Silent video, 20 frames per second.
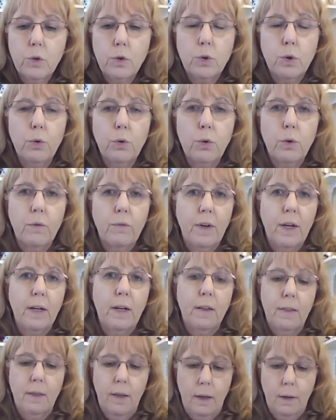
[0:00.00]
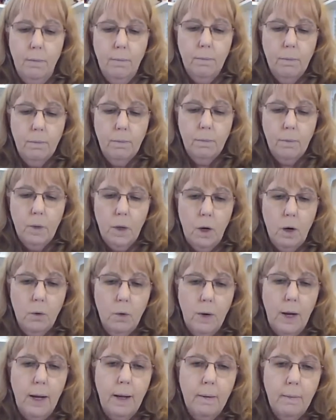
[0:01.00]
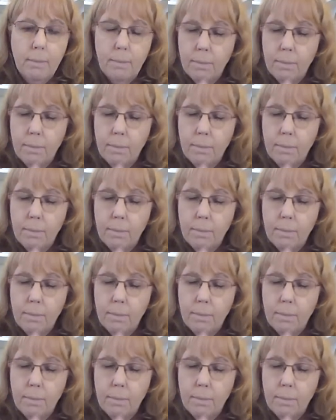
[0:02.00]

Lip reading: truth of anything. All right.